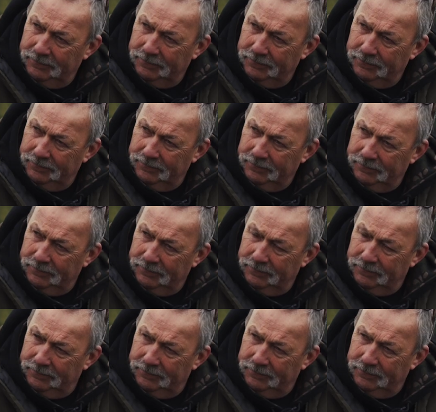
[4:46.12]

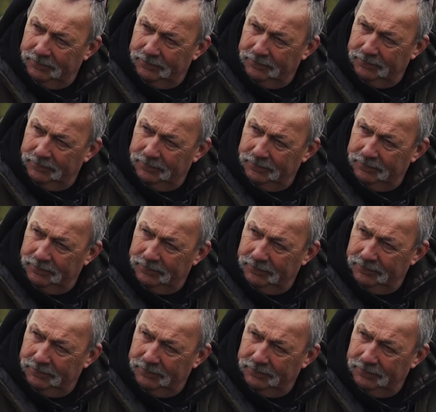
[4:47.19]

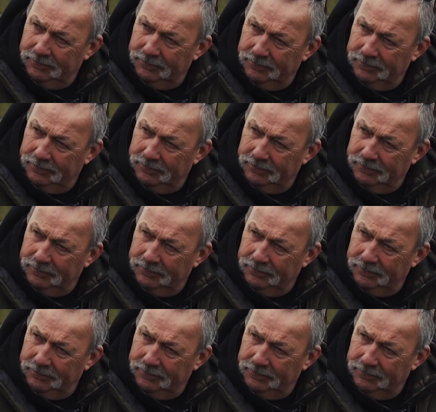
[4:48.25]
No words are spoken by the person on screen.